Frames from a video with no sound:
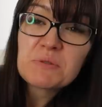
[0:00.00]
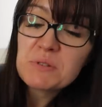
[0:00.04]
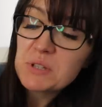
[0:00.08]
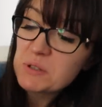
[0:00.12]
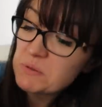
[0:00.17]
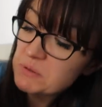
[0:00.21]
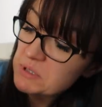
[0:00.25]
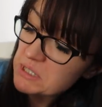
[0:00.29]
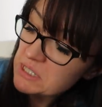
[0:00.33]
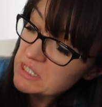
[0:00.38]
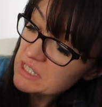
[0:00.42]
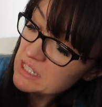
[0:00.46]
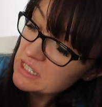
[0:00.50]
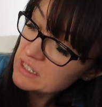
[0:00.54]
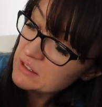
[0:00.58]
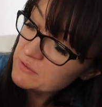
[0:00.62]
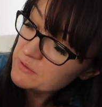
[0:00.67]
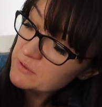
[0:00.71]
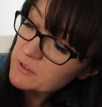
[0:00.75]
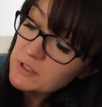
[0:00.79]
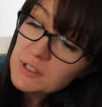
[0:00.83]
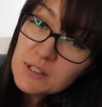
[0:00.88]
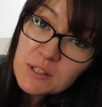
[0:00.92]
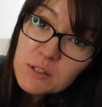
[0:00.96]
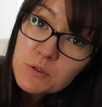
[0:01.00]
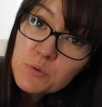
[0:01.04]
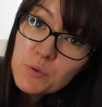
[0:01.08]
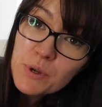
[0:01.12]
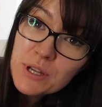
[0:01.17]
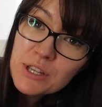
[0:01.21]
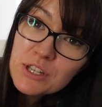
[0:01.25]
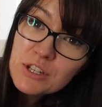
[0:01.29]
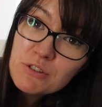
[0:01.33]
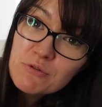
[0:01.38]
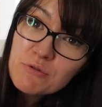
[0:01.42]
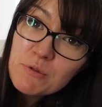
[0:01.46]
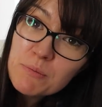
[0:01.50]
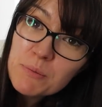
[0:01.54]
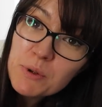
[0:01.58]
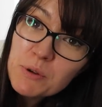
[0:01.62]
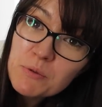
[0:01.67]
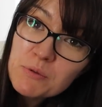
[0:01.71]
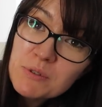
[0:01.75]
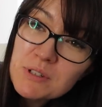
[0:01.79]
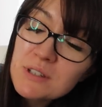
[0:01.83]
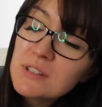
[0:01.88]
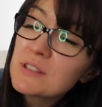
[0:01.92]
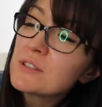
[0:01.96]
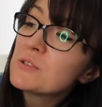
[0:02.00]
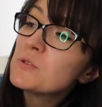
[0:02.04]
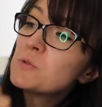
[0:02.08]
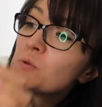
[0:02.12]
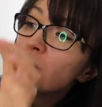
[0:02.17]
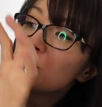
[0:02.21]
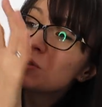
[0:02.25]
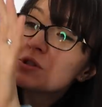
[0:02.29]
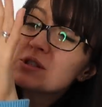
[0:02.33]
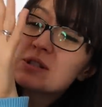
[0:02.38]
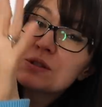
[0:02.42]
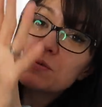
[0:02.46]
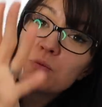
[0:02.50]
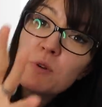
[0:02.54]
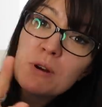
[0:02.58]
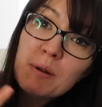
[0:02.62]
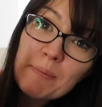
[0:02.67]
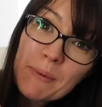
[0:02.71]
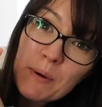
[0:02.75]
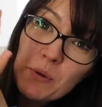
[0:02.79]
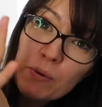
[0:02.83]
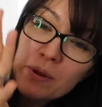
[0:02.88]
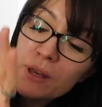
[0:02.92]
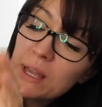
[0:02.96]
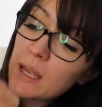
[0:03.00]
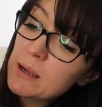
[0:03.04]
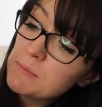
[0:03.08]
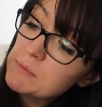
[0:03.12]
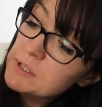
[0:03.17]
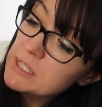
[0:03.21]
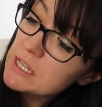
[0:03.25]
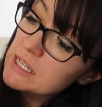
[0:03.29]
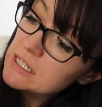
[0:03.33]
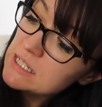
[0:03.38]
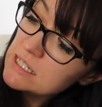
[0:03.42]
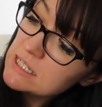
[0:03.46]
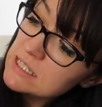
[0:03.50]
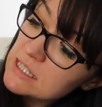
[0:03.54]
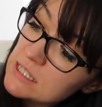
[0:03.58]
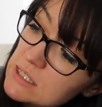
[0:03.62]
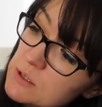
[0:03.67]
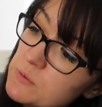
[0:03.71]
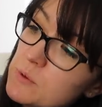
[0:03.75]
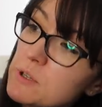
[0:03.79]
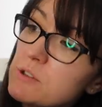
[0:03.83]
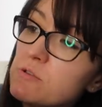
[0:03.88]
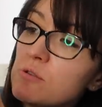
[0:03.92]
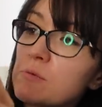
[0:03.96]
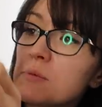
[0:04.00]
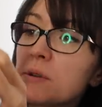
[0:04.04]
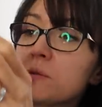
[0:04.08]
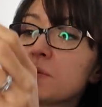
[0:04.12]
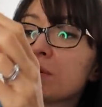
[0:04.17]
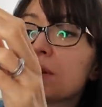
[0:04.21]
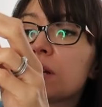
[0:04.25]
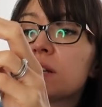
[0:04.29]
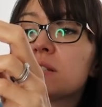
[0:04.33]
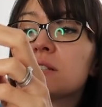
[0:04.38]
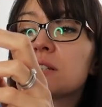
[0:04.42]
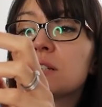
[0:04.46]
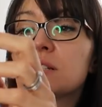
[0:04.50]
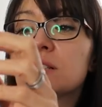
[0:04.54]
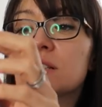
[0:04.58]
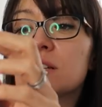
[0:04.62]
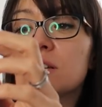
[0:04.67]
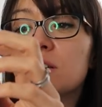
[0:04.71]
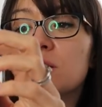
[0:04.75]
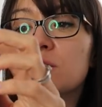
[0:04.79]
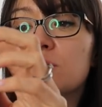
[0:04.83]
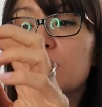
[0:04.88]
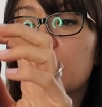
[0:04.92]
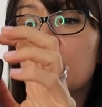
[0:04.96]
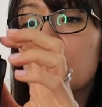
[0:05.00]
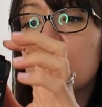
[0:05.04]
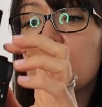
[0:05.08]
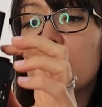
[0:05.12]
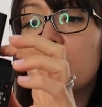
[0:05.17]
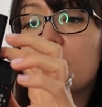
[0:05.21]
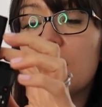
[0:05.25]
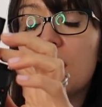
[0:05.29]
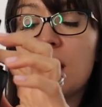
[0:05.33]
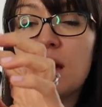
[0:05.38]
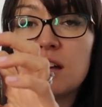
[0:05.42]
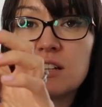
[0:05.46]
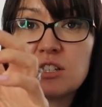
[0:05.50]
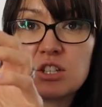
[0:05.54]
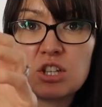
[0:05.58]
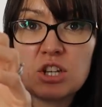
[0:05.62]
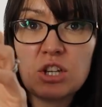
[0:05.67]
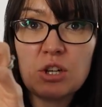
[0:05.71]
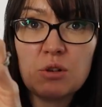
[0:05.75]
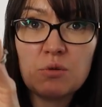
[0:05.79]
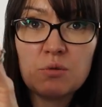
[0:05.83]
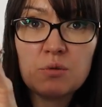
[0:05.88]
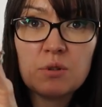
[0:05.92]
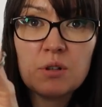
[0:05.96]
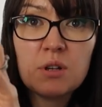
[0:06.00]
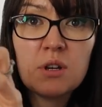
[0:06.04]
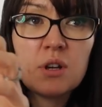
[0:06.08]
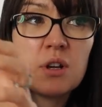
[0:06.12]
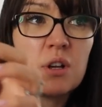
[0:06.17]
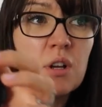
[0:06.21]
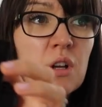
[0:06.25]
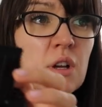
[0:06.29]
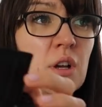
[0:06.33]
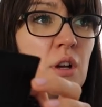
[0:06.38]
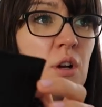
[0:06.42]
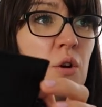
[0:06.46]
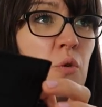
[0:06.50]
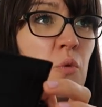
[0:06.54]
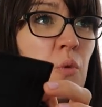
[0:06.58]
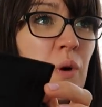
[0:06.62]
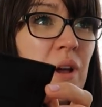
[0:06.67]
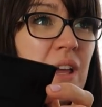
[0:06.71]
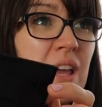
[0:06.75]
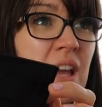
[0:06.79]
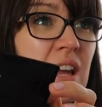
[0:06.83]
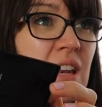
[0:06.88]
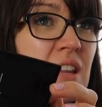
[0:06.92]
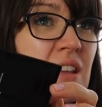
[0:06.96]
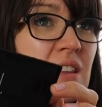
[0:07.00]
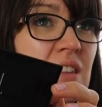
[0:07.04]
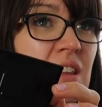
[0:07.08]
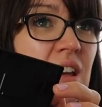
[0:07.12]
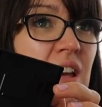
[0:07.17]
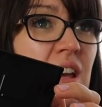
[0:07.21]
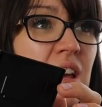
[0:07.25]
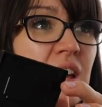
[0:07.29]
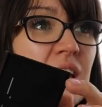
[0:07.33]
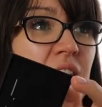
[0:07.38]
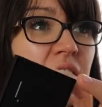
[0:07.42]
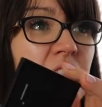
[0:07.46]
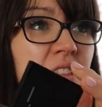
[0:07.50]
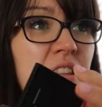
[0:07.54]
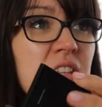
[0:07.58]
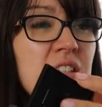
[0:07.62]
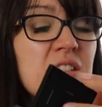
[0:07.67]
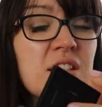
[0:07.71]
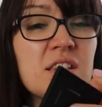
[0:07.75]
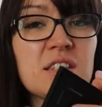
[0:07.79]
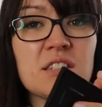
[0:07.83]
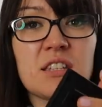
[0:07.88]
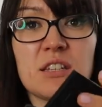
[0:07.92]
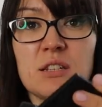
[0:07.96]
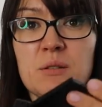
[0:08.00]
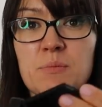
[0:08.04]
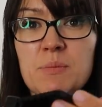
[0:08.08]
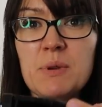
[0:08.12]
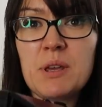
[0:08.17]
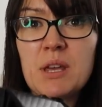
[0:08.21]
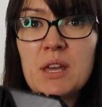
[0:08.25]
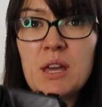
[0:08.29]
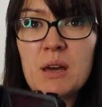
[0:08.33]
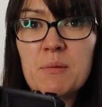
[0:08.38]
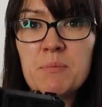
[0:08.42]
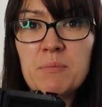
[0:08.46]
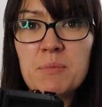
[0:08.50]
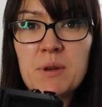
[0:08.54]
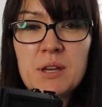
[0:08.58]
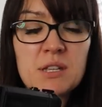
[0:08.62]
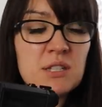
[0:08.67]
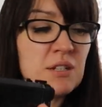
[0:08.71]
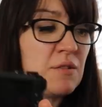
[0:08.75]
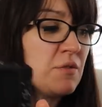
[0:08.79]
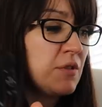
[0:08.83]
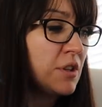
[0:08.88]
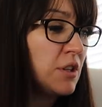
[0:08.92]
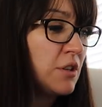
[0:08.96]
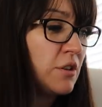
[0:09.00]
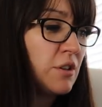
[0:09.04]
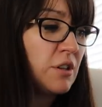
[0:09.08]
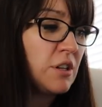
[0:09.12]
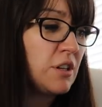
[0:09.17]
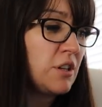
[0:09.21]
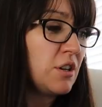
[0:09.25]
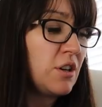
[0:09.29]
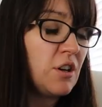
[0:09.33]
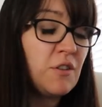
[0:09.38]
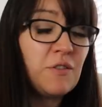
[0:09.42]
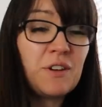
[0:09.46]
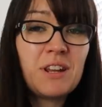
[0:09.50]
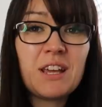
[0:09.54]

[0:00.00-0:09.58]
Note to self, switch remote. Not just swipe it on the camera setting. Switch remote settings over there too. We're getting there. This is going to be a bit of a learning curve.